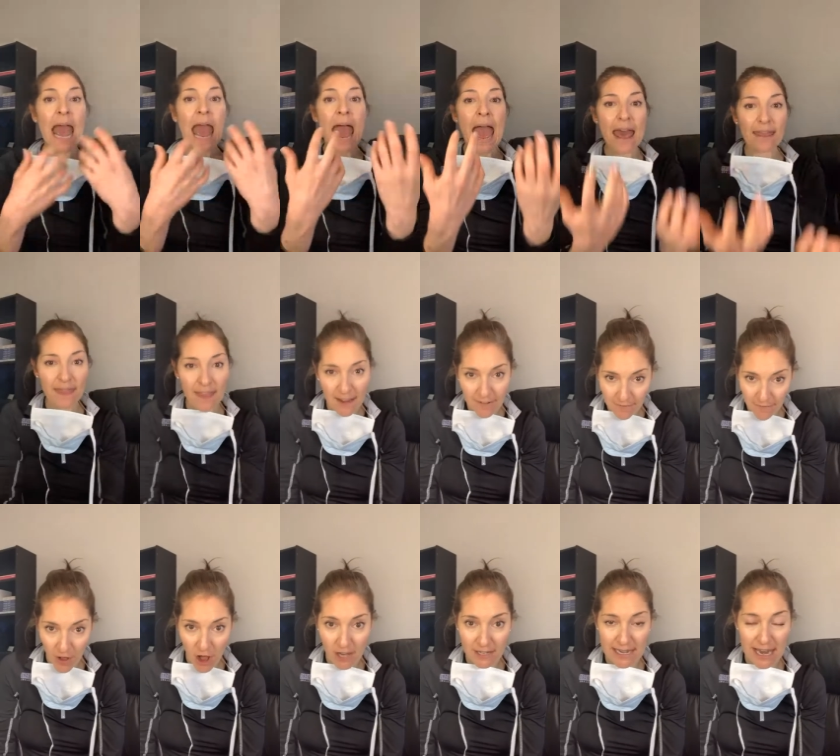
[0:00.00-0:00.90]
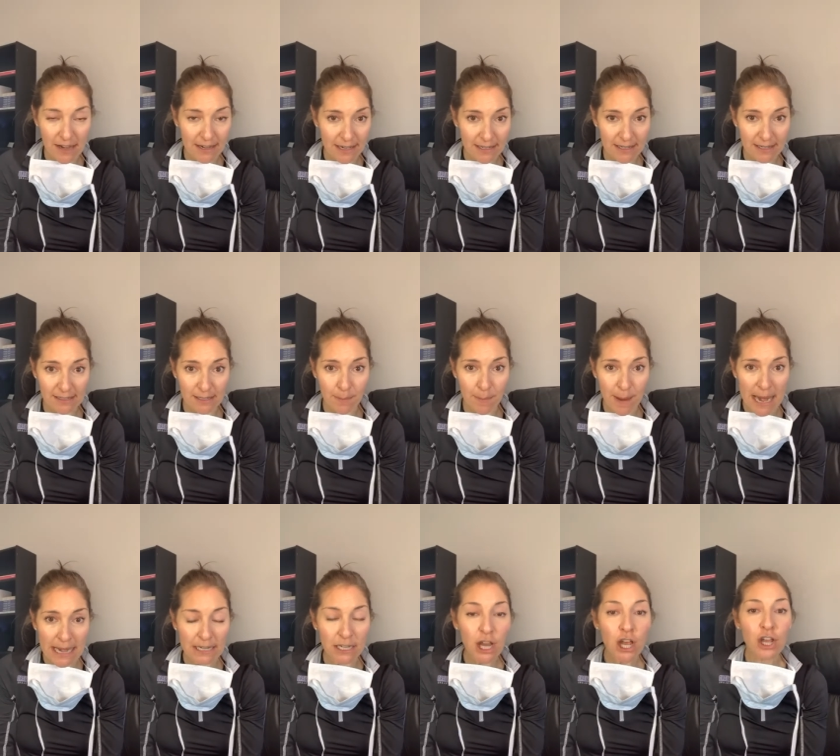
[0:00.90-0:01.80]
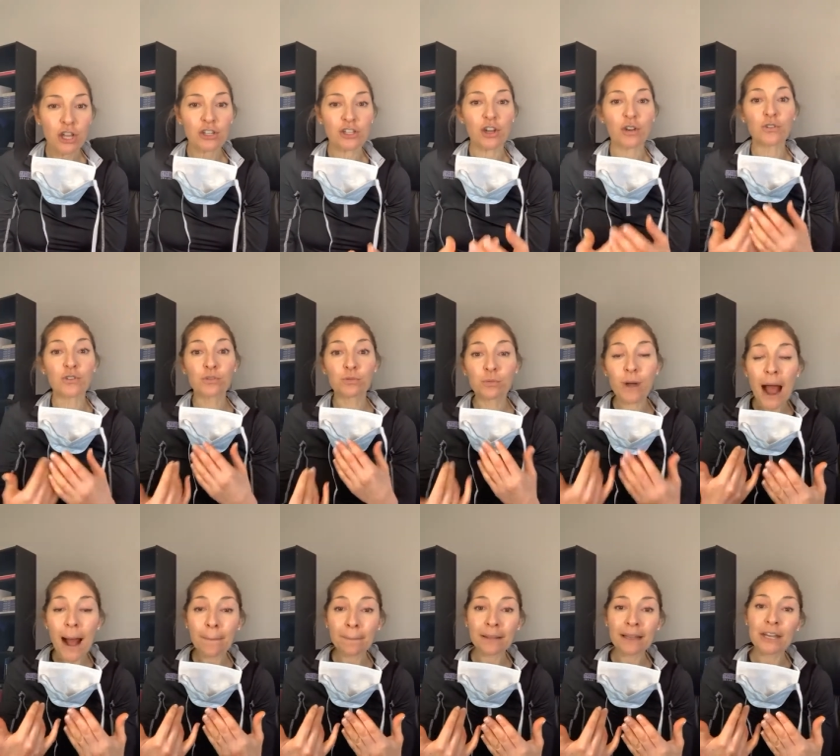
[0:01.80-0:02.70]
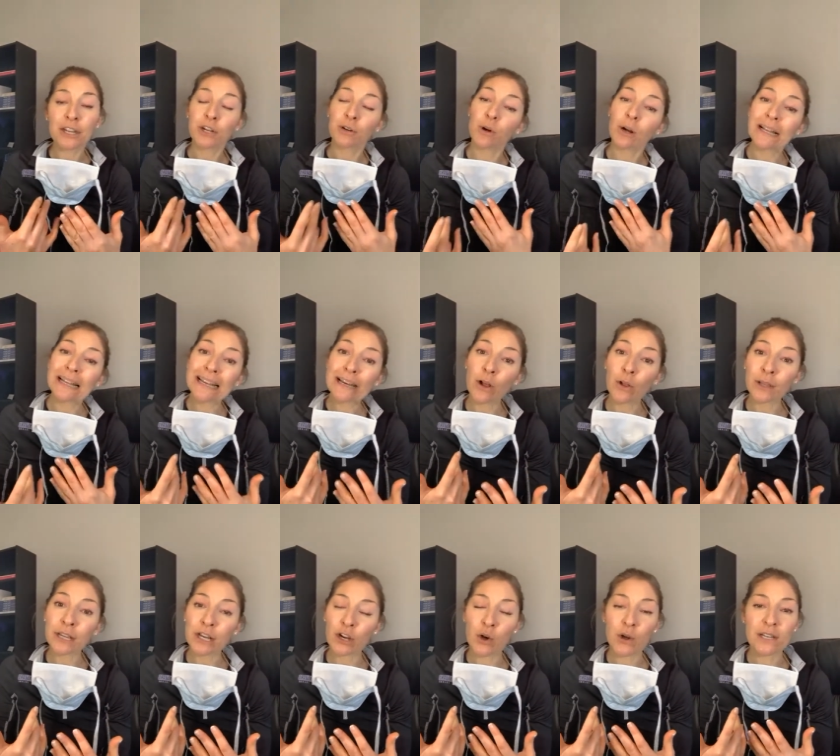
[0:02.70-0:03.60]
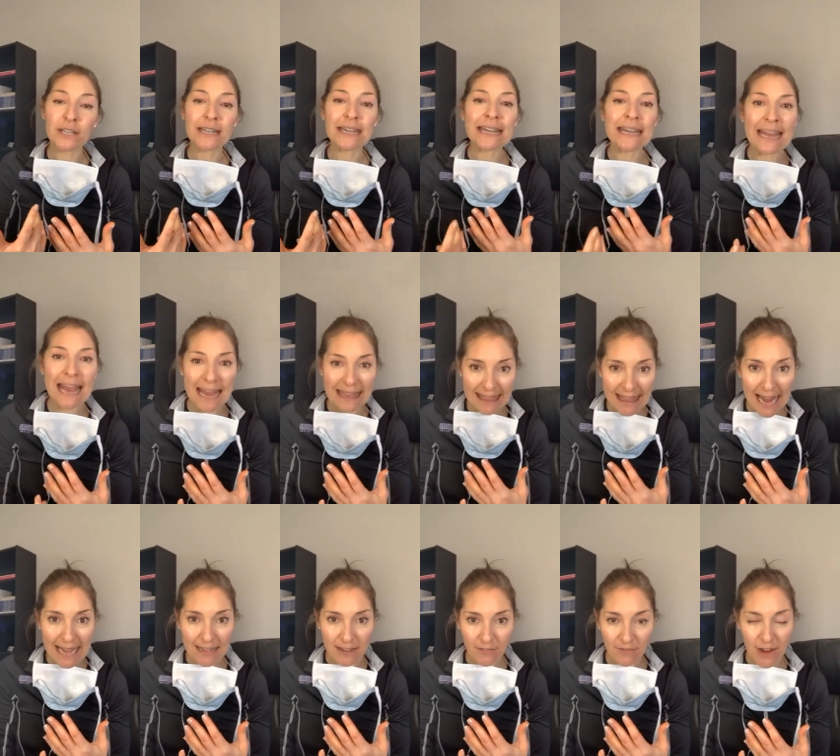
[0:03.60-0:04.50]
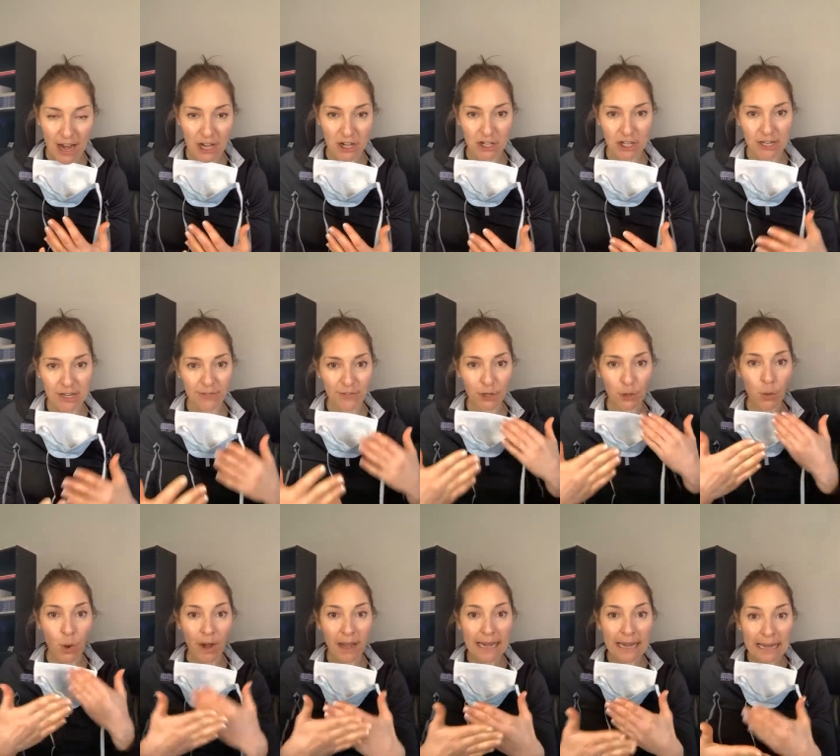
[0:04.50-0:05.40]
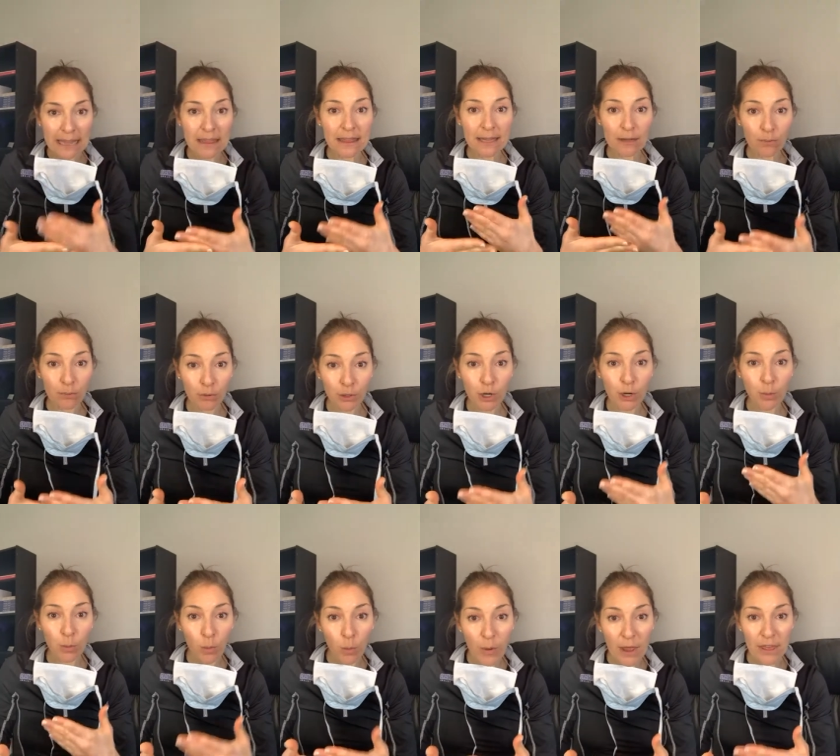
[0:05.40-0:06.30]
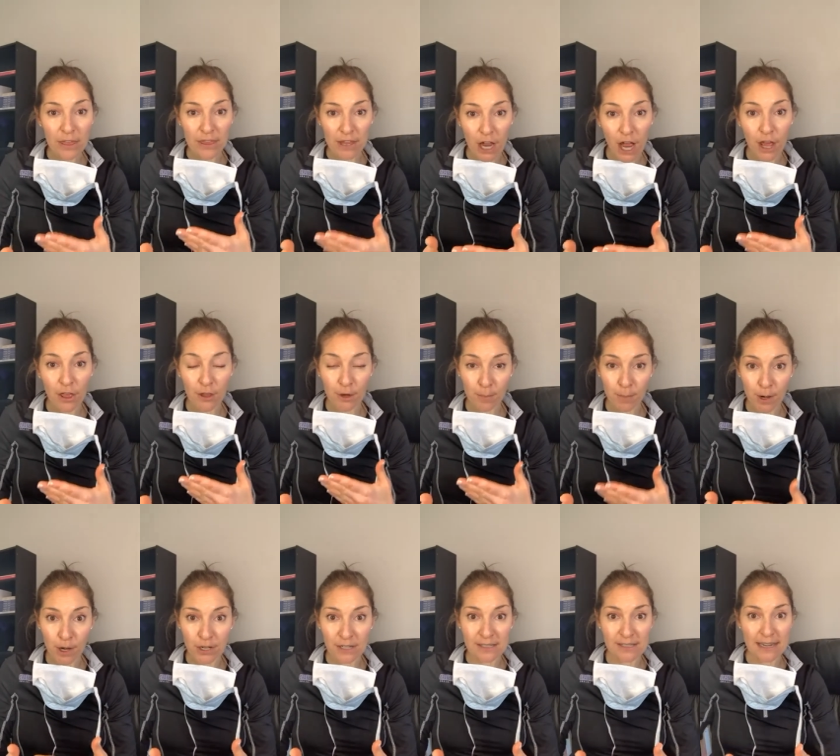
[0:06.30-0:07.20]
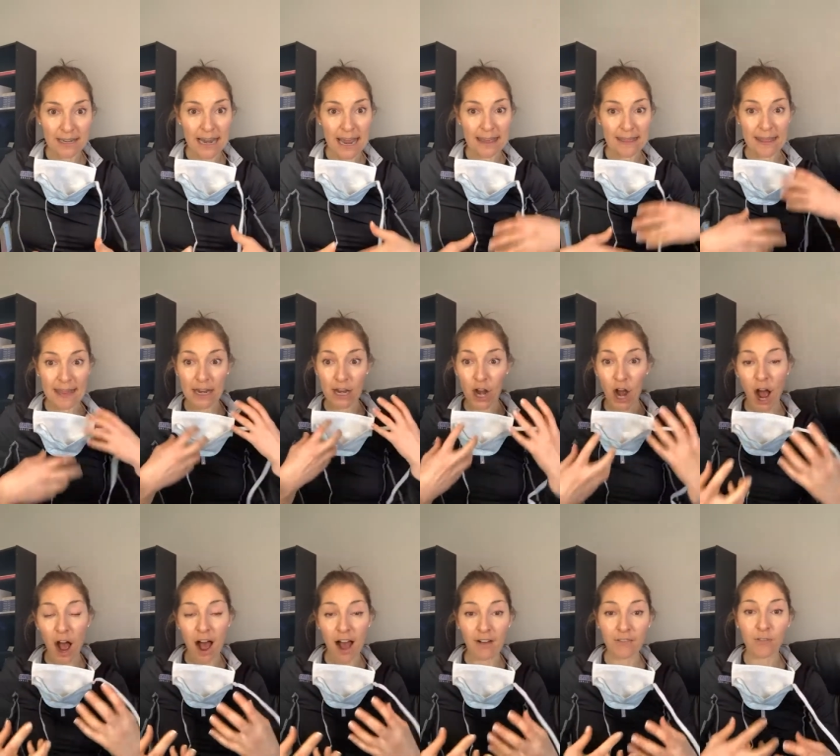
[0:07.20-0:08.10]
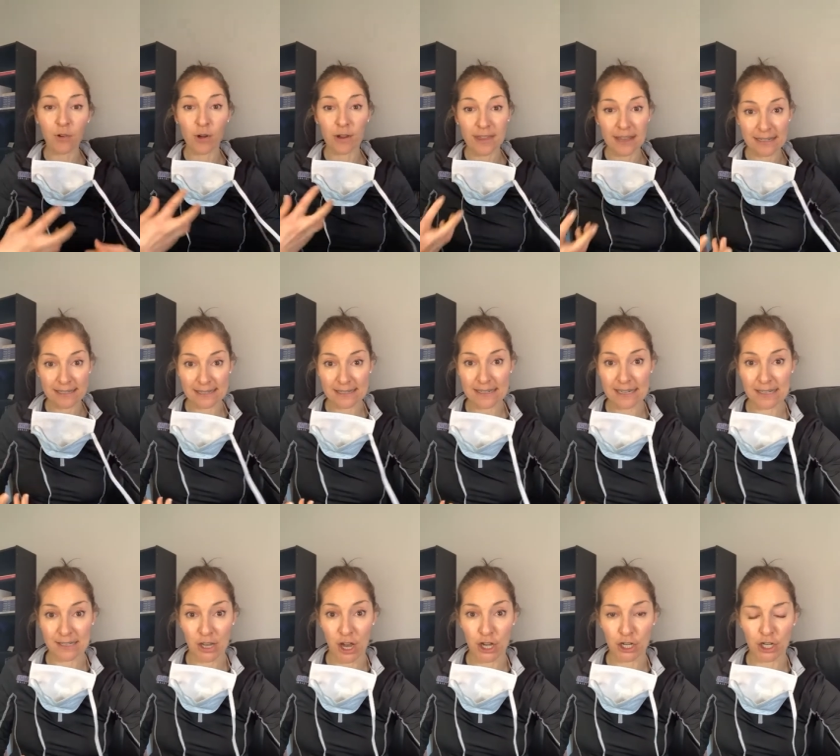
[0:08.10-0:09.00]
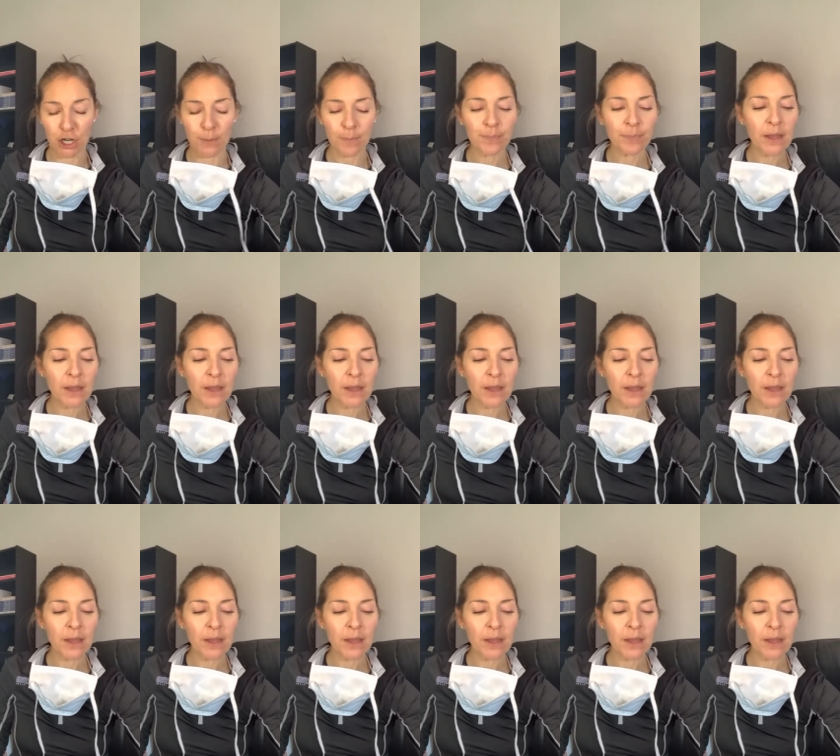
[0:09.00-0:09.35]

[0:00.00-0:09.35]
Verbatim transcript: and then fall down and dissipate. So droplet, you're really only going to get that infection if you are in the room with the other person and they cough or they sneeze on you.